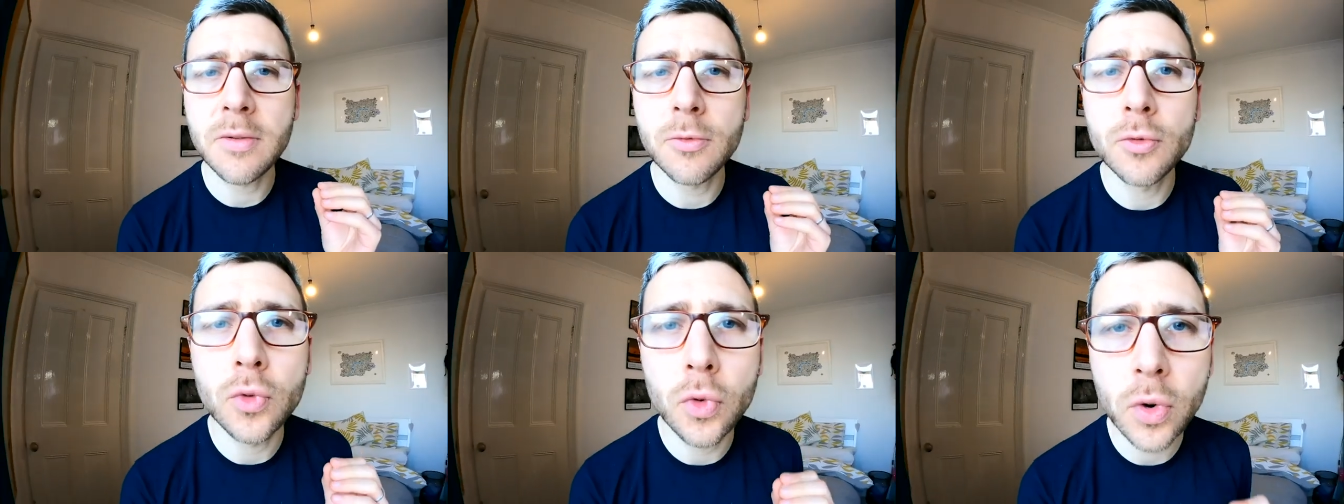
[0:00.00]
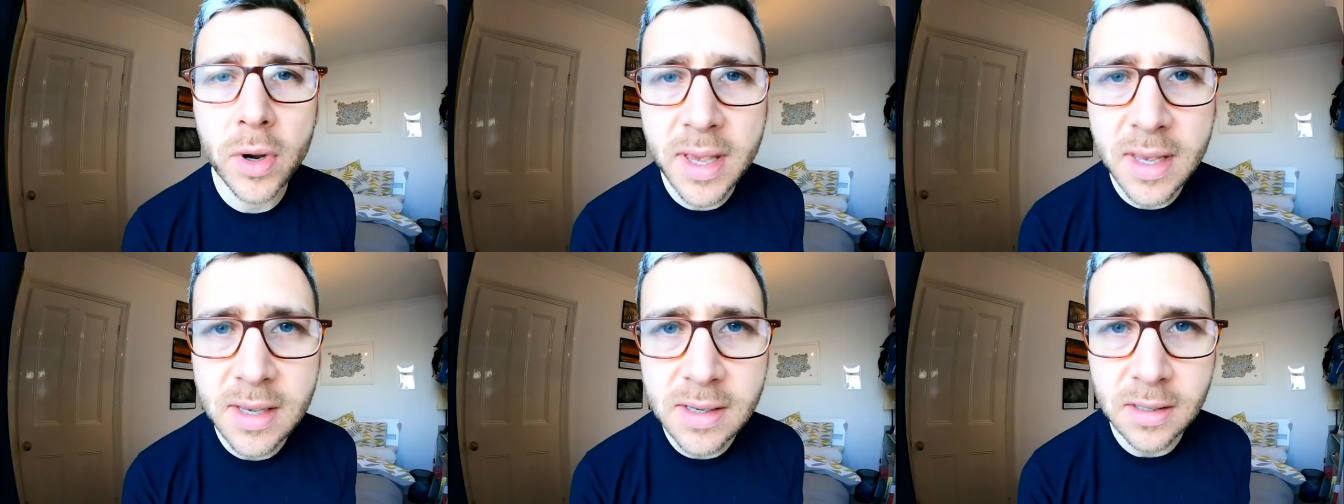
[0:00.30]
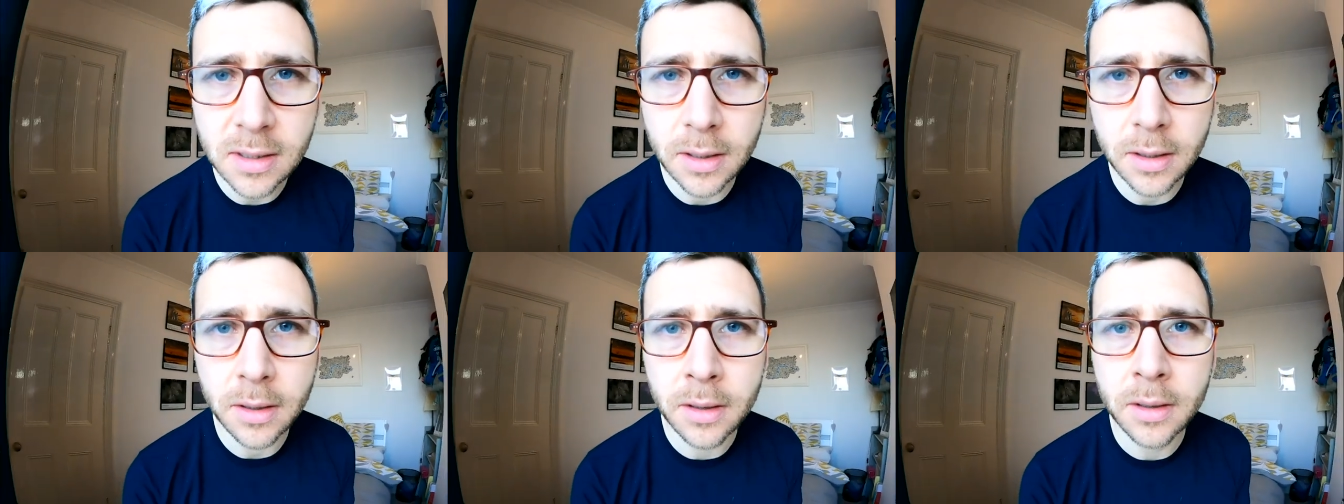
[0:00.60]
a
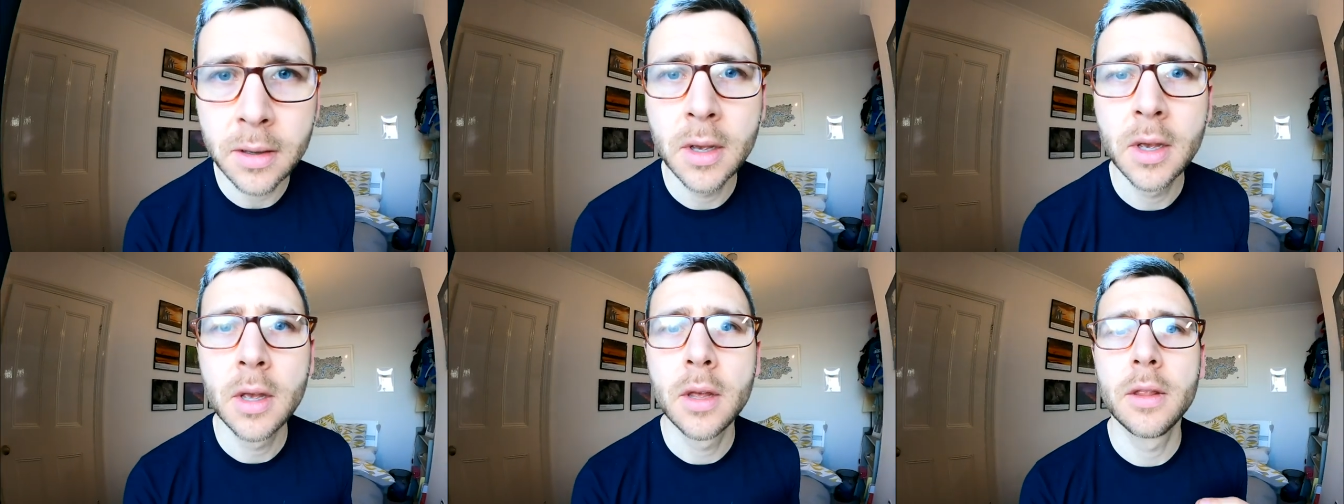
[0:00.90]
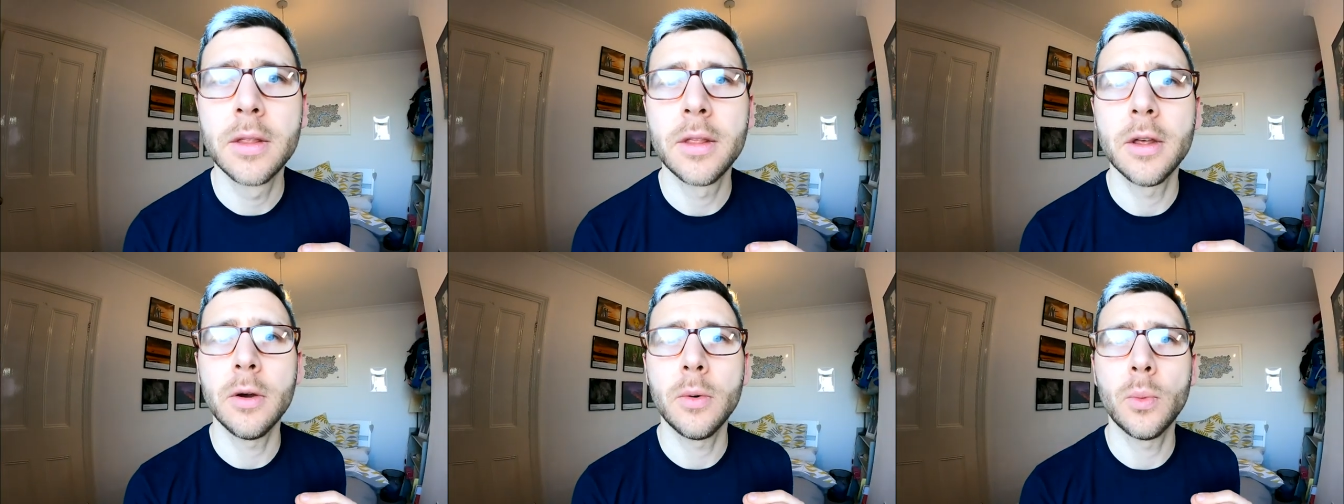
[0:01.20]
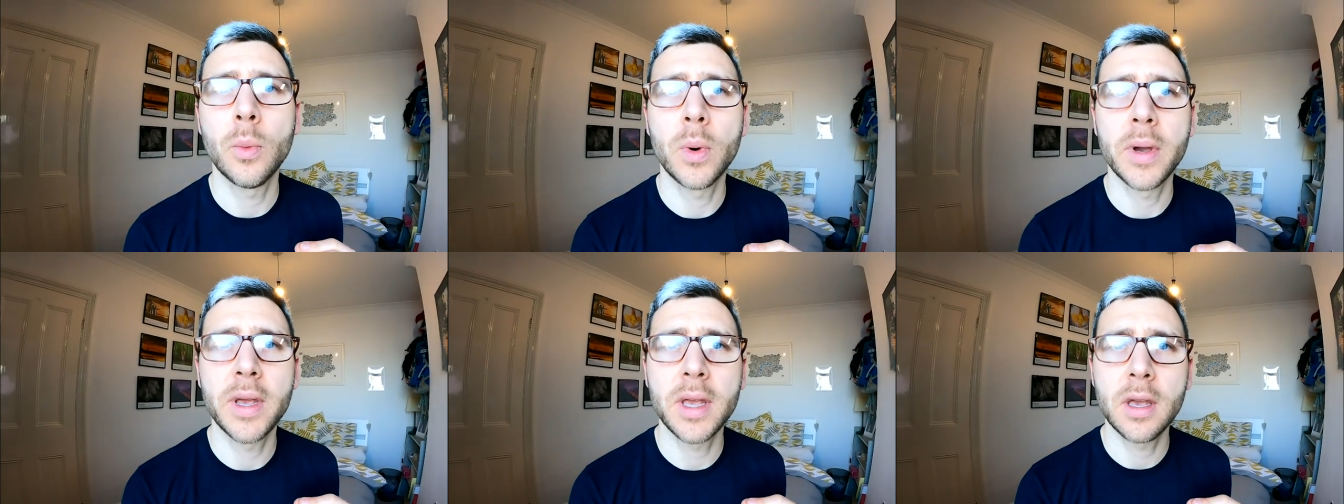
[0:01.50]
reason that
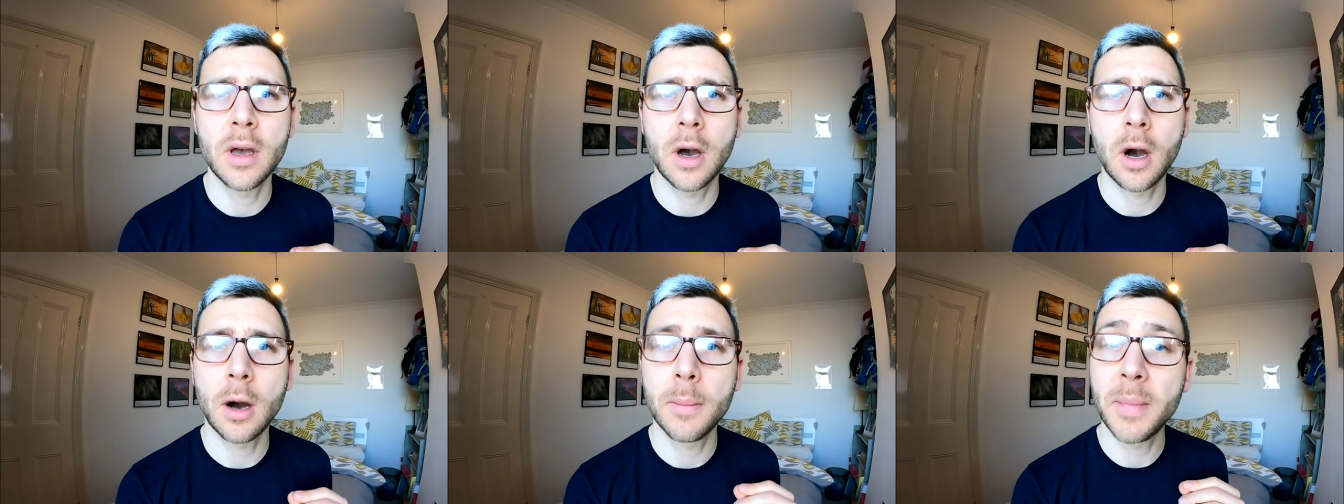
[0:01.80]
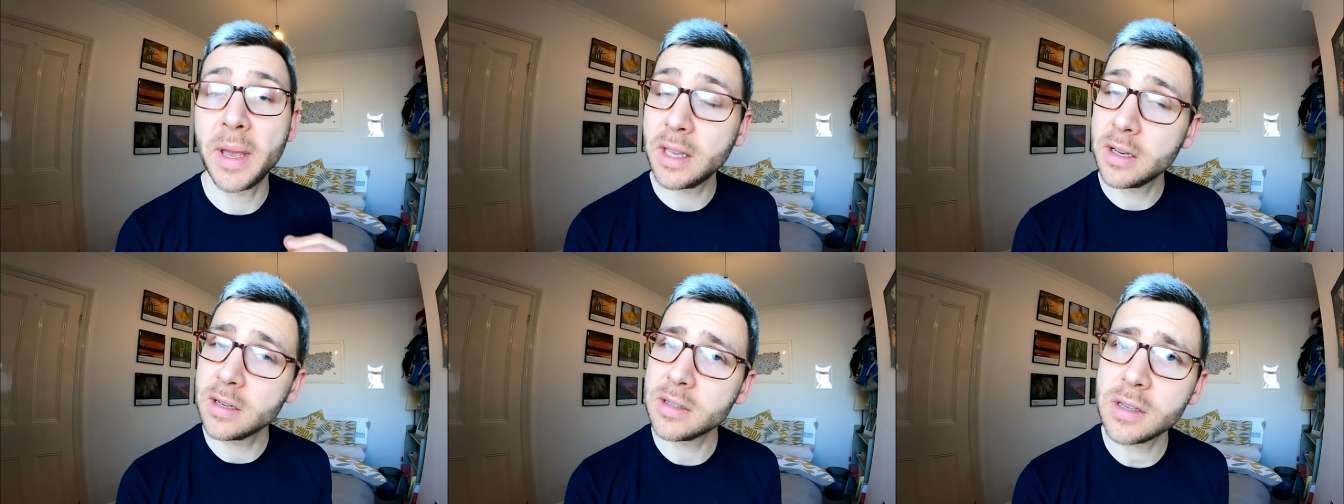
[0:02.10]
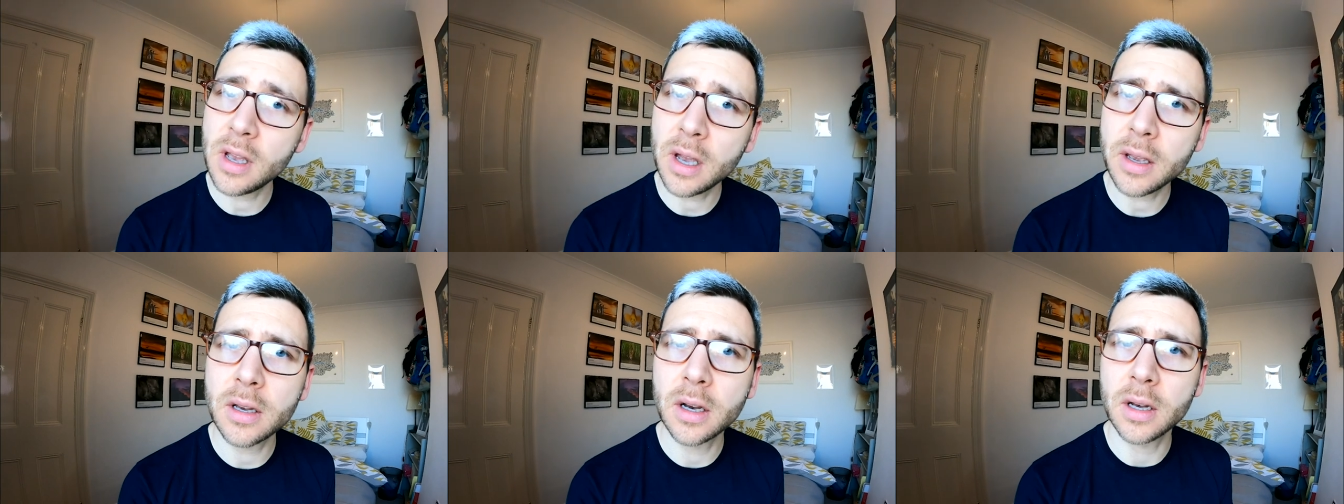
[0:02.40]
we are making a
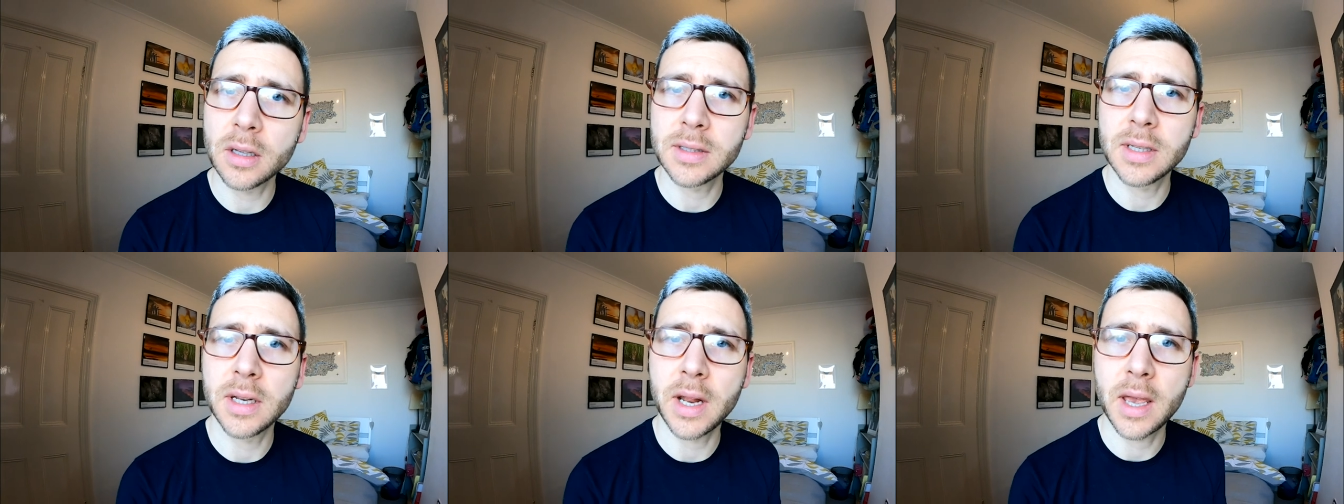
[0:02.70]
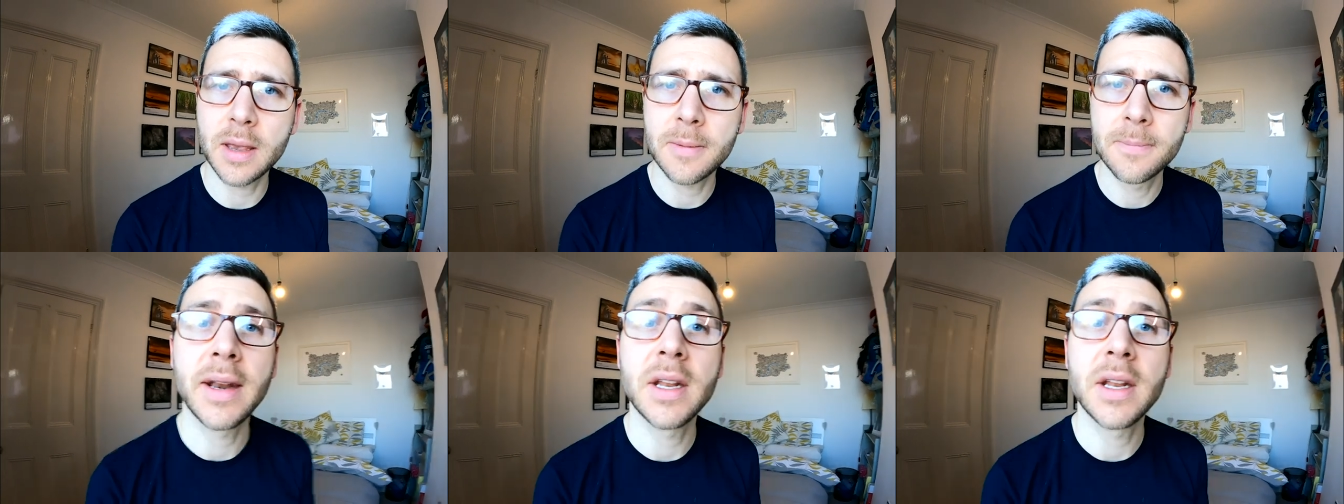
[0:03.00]
sidecar today.